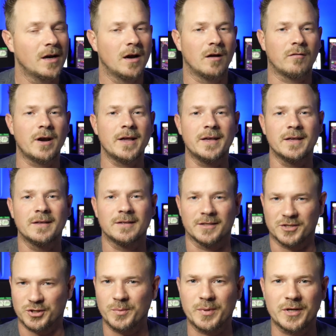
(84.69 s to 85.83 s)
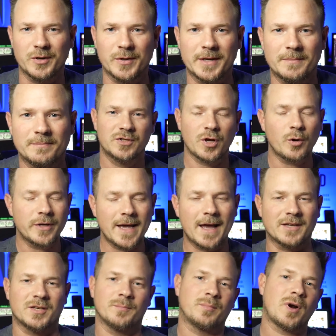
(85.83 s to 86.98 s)
All right, let's jump into it. So
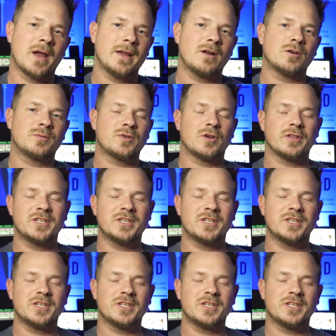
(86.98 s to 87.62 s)
yes, Brian Armstrong,